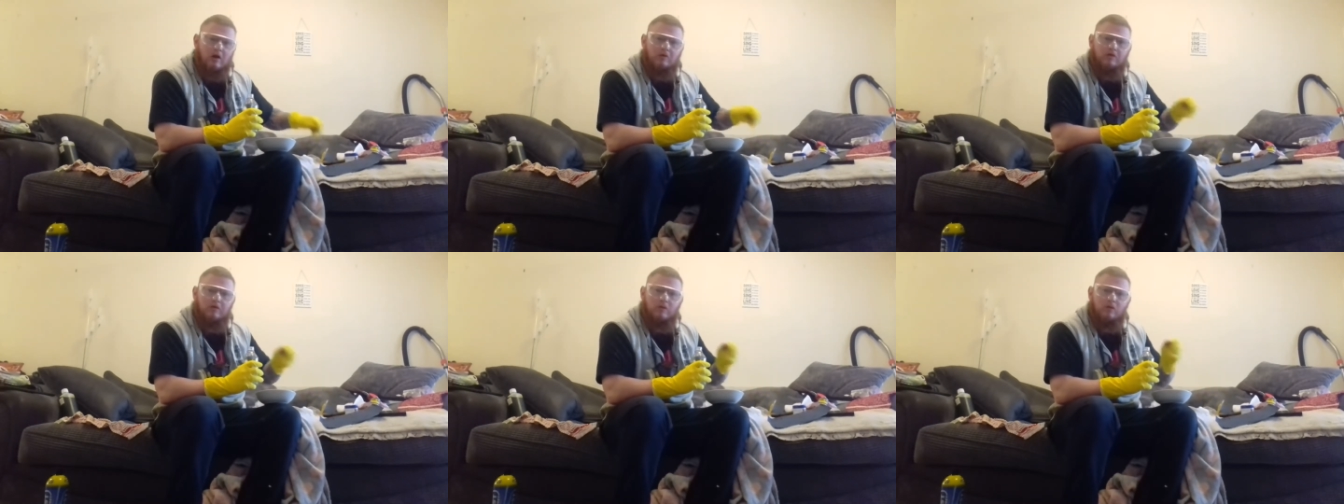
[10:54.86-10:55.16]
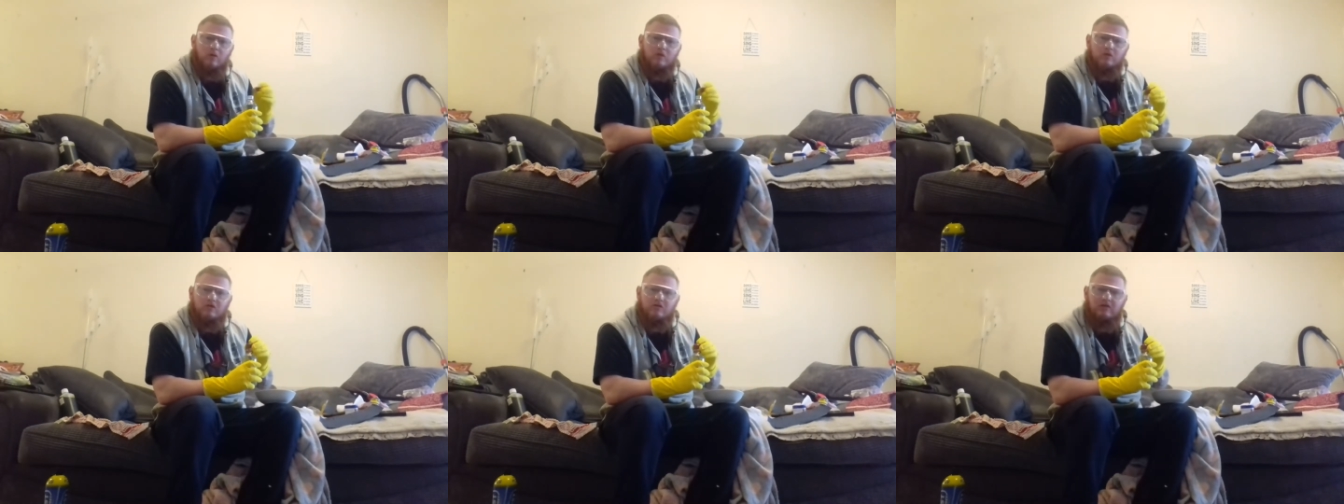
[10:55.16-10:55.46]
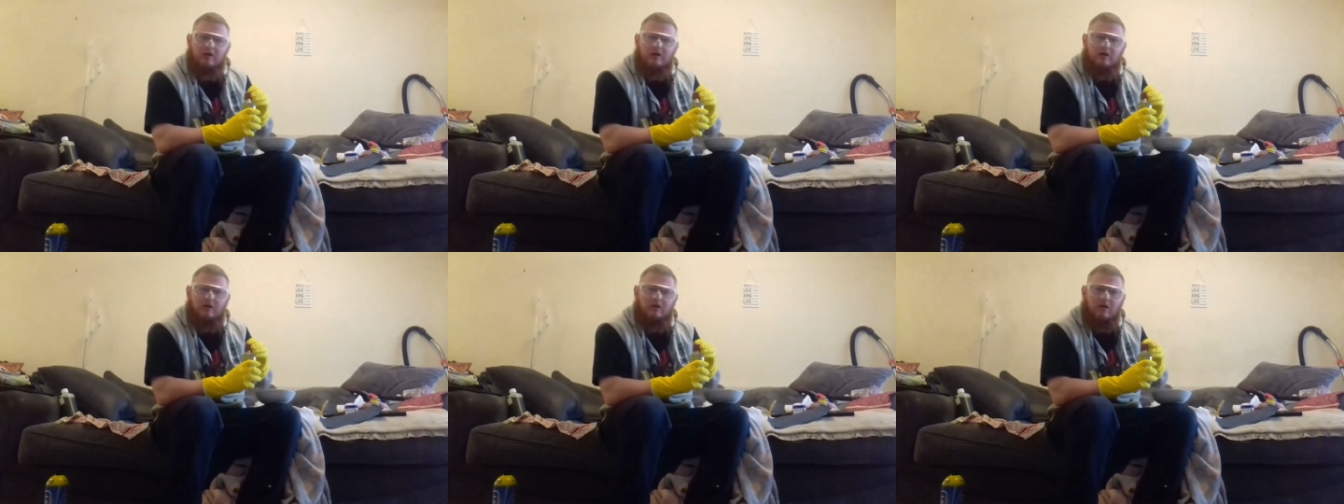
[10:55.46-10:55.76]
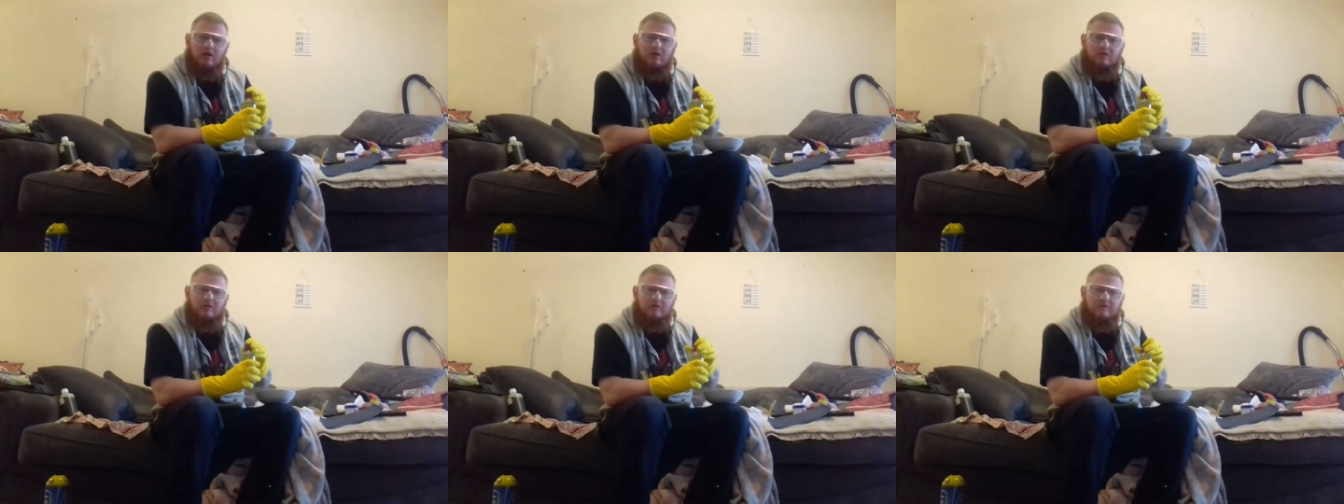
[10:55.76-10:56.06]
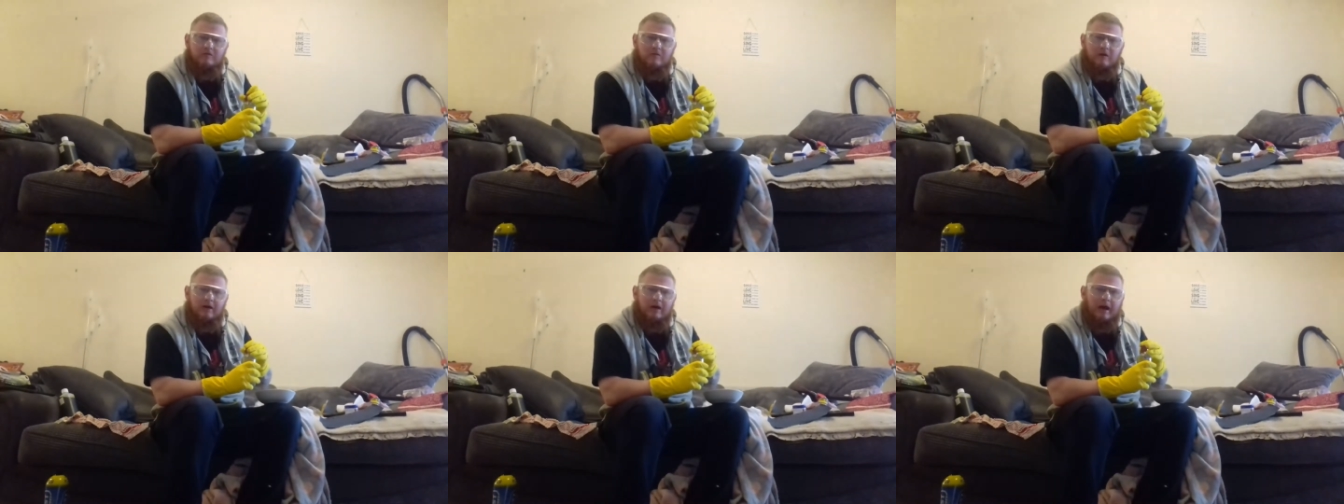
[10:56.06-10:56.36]
for 1 second, guys, if
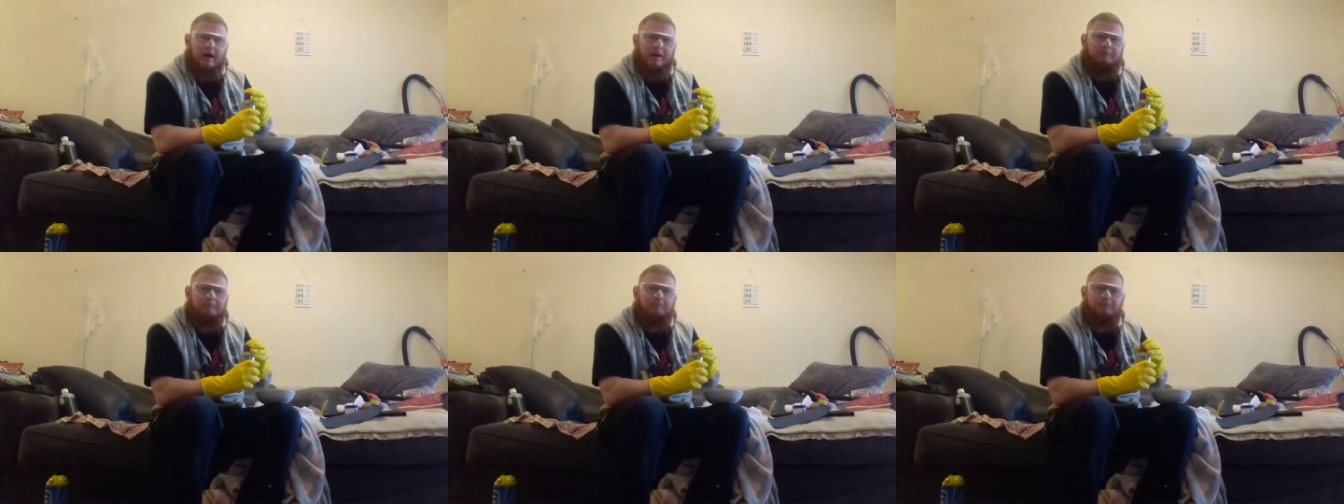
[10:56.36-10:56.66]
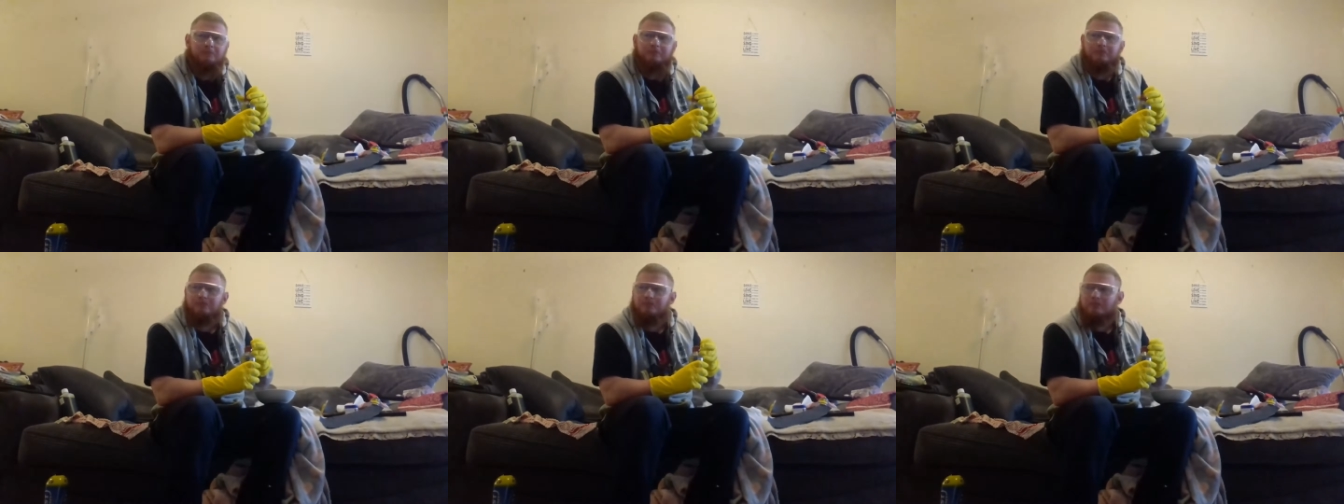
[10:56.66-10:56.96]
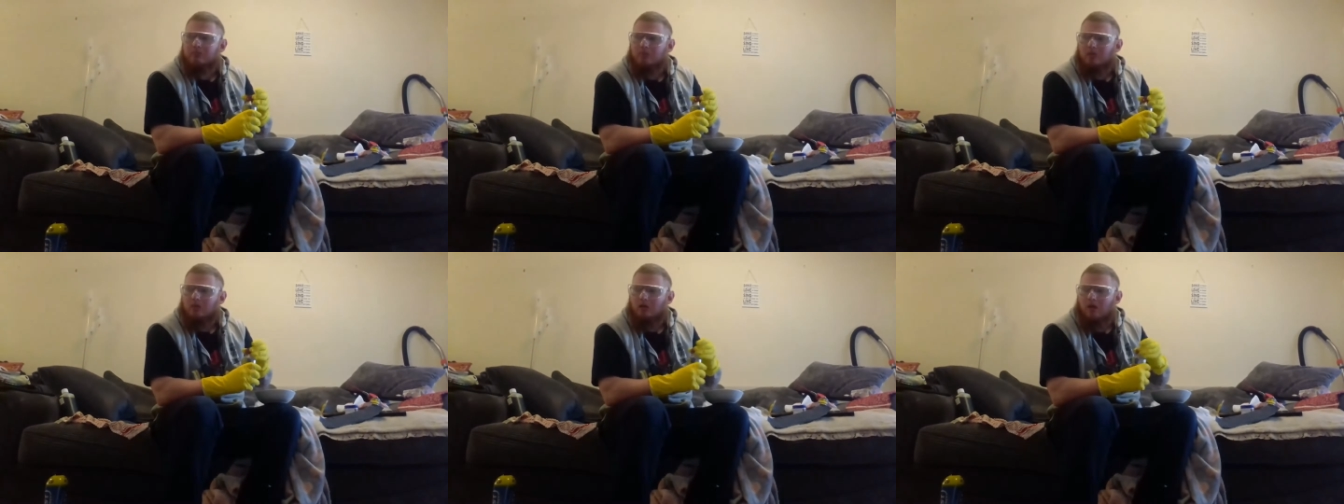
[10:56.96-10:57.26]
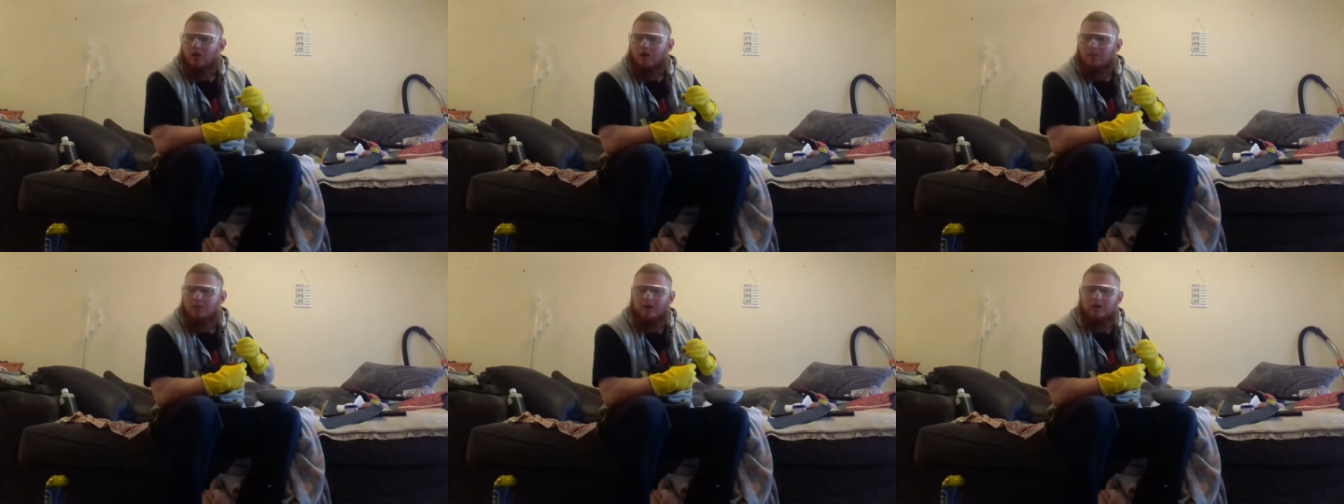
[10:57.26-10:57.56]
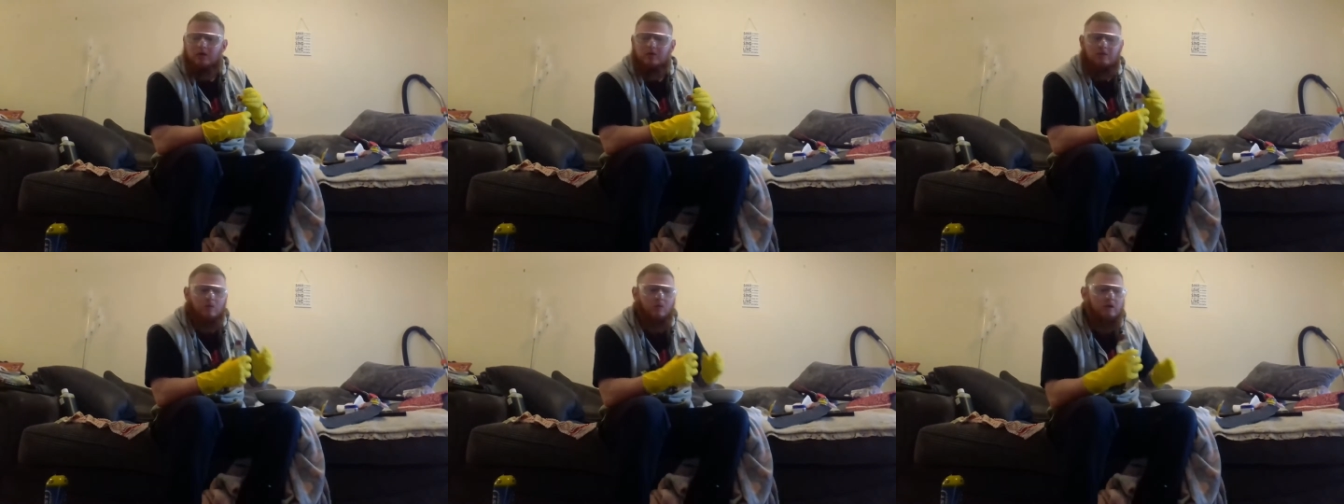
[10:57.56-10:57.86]
I can,
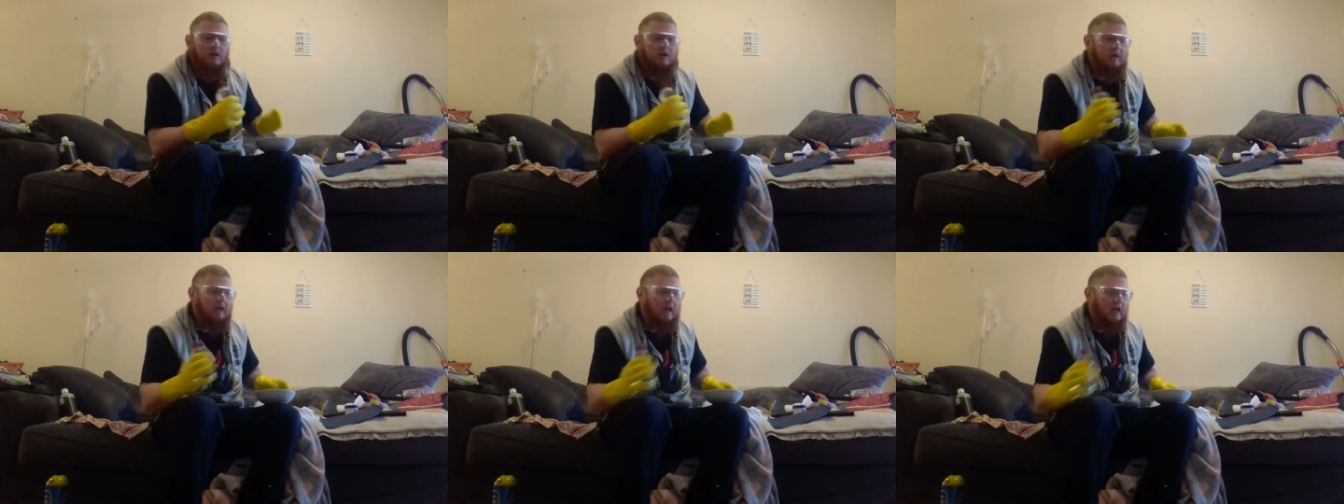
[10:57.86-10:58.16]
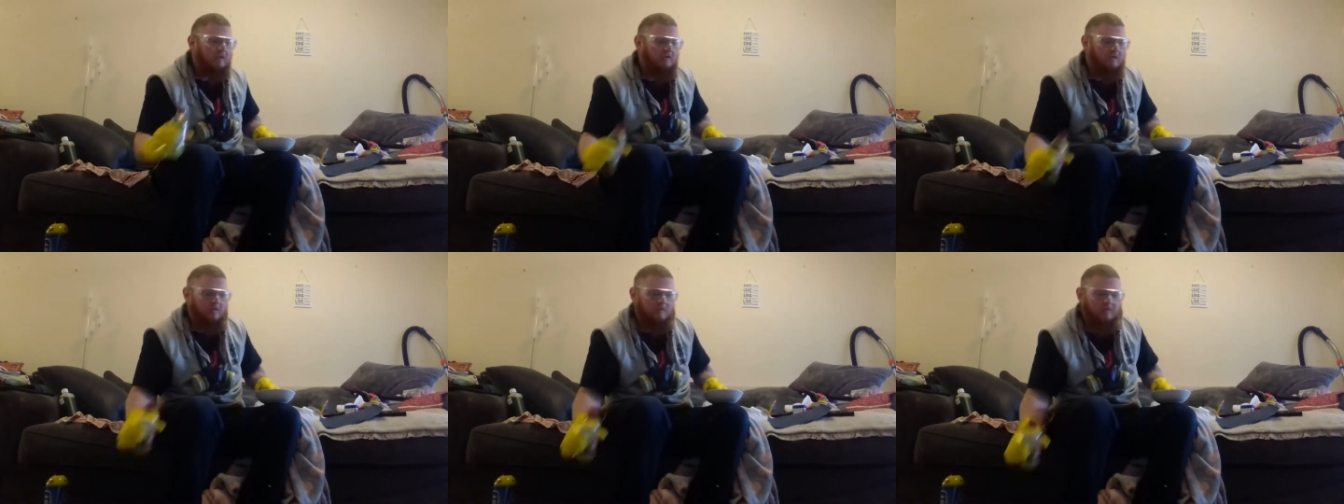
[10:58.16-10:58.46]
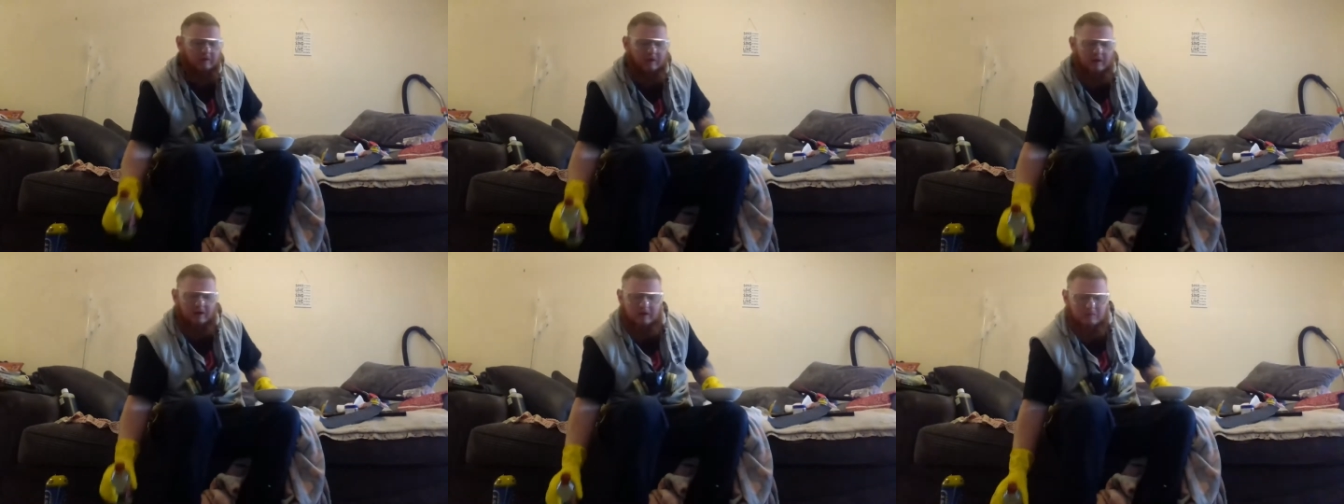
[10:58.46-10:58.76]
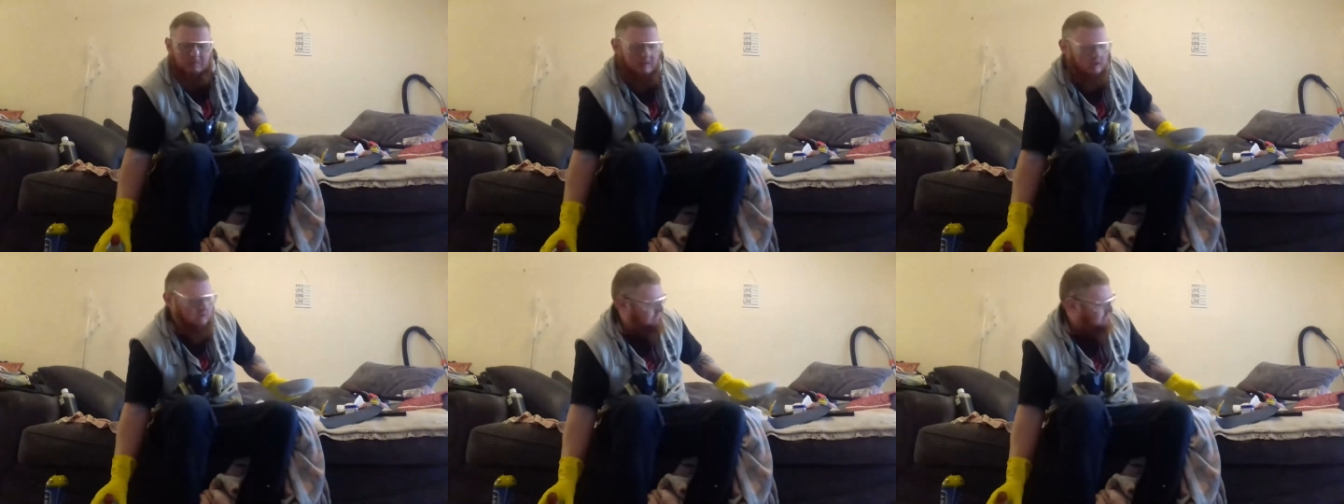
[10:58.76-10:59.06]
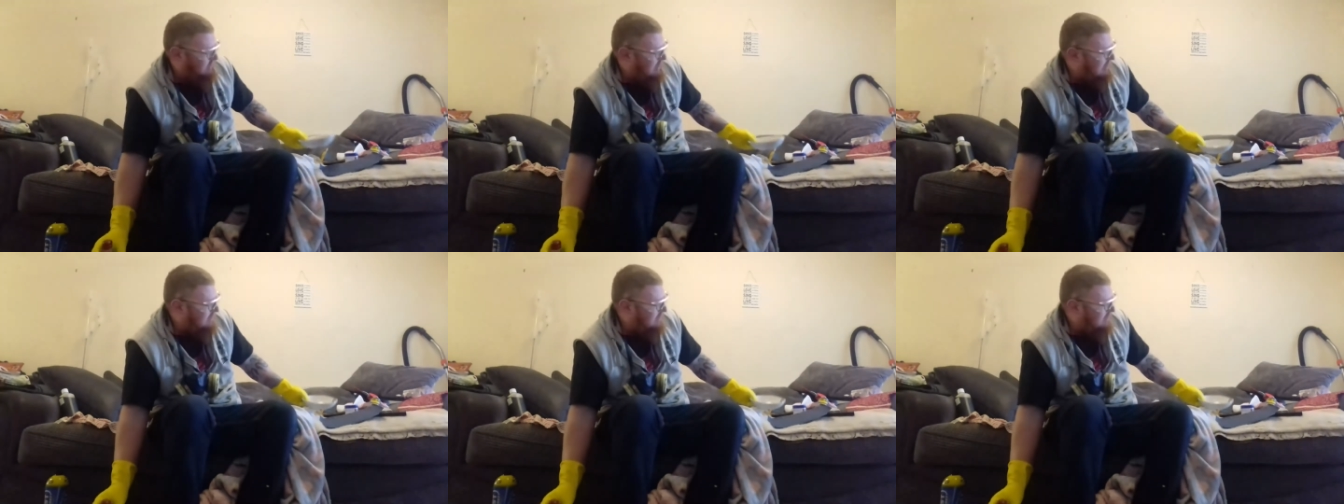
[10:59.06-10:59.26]
because I want to get something that can measure out